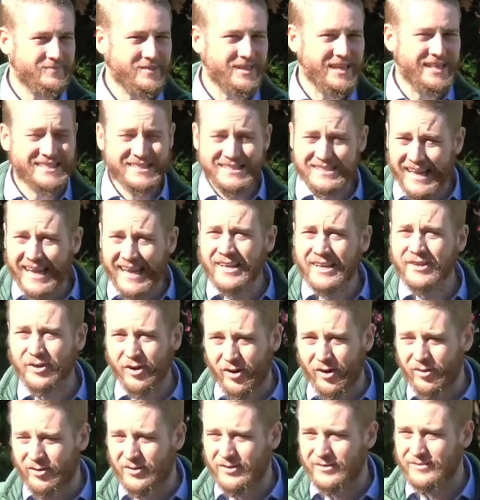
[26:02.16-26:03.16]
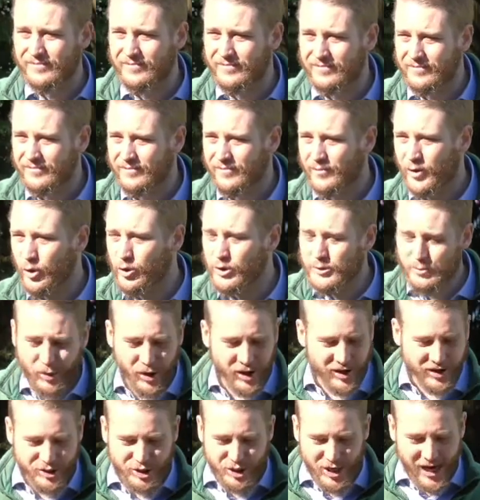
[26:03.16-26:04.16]
is Daniel, whose
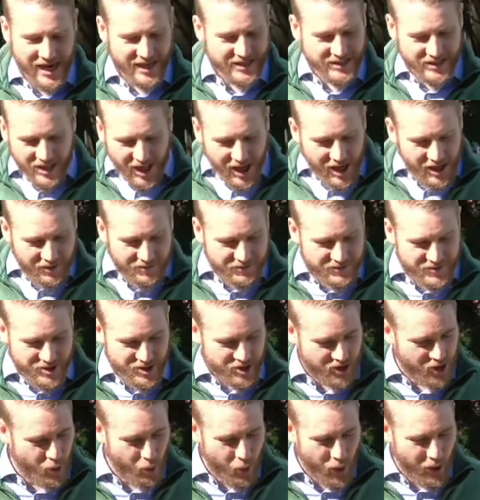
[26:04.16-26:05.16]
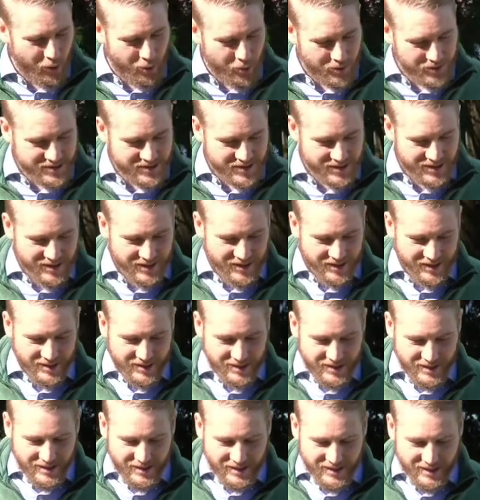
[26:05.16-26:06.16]
book John loves to quote.
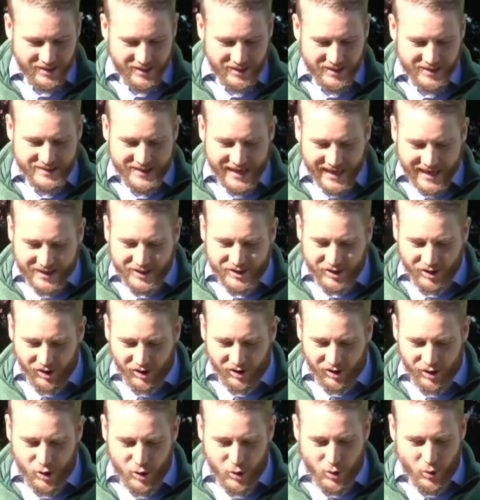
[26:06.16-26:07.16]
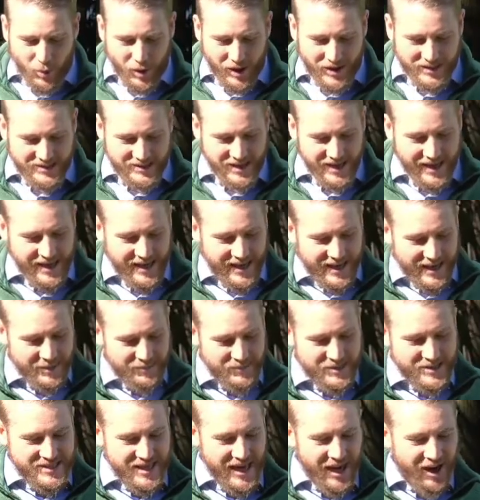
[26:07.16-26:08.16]
Daniel, who was
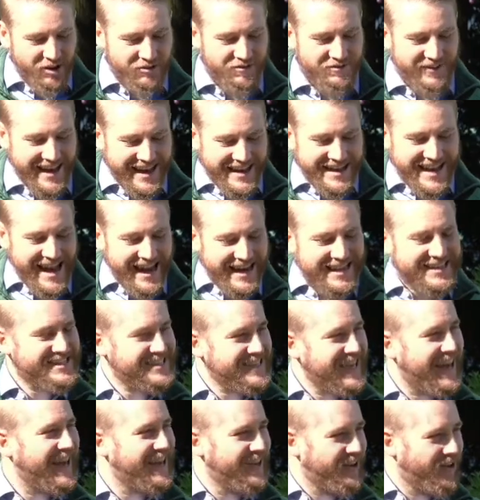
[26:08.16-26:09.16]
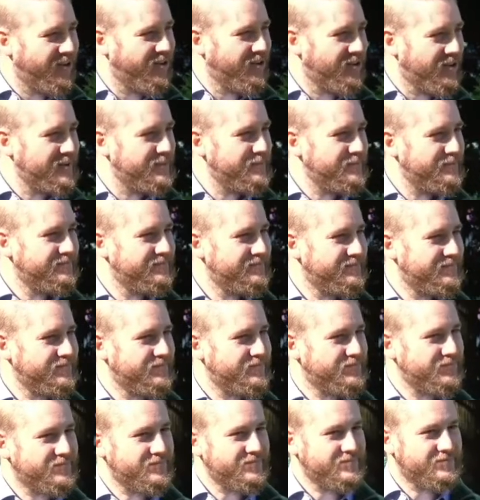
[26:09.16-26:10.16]
himself an exile,
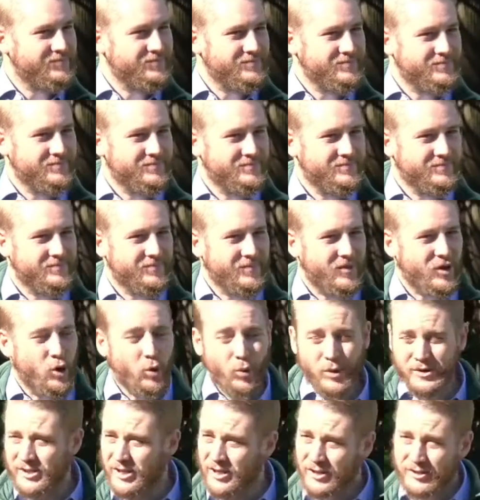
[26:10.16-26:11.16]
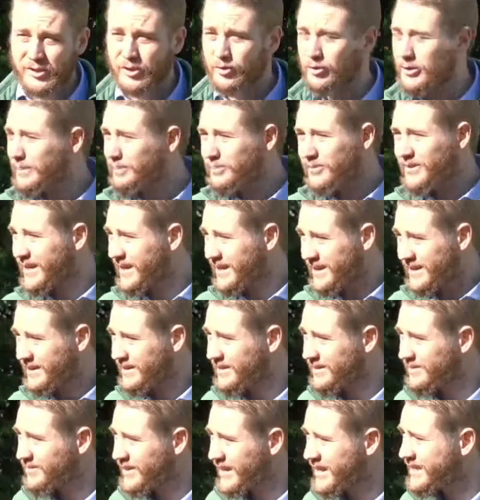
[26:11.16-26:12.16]
who was conscripted
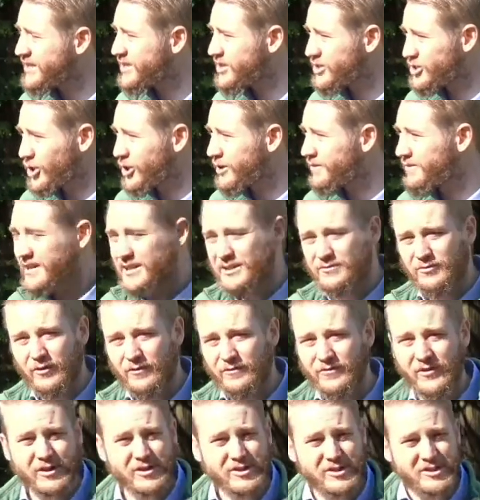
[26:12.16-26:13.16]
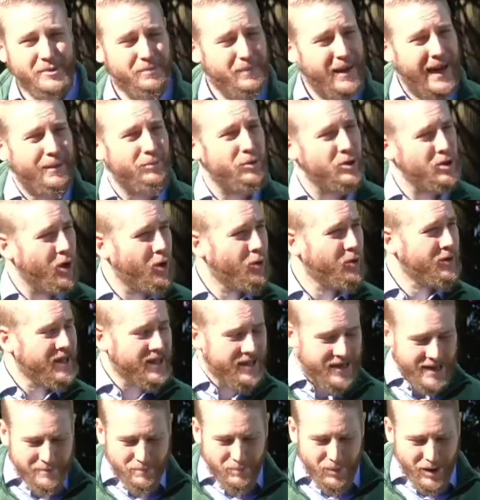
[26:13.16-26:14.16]
into service for first the
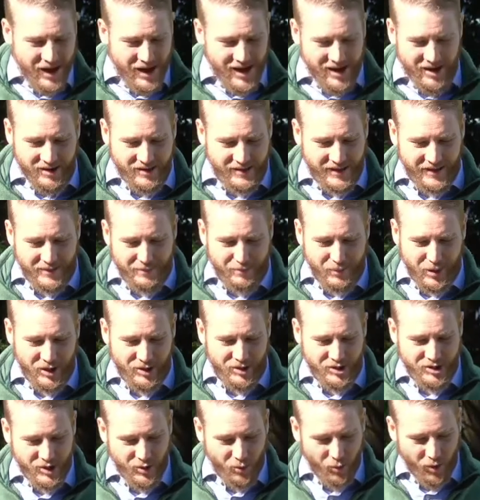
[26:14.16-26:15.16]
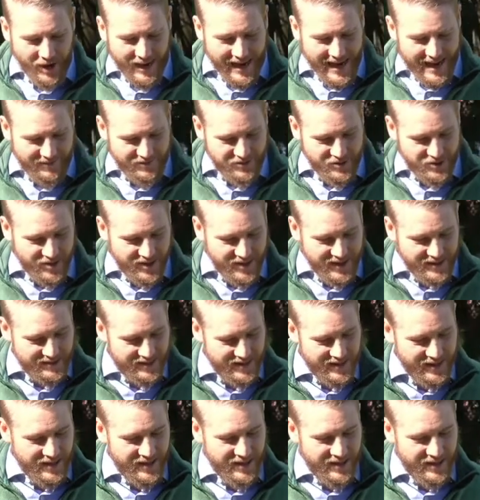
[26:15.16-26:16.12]
Babylonian Empire and then the Persian one after it.